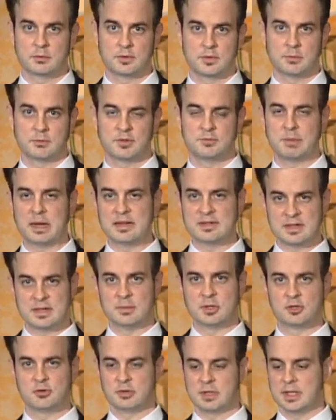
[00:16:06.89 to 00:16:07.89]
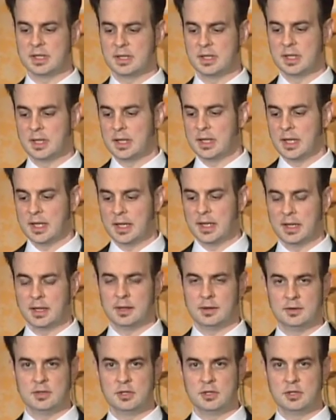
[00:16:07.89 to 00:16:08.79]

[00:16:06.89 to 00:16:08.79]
some space imagery, and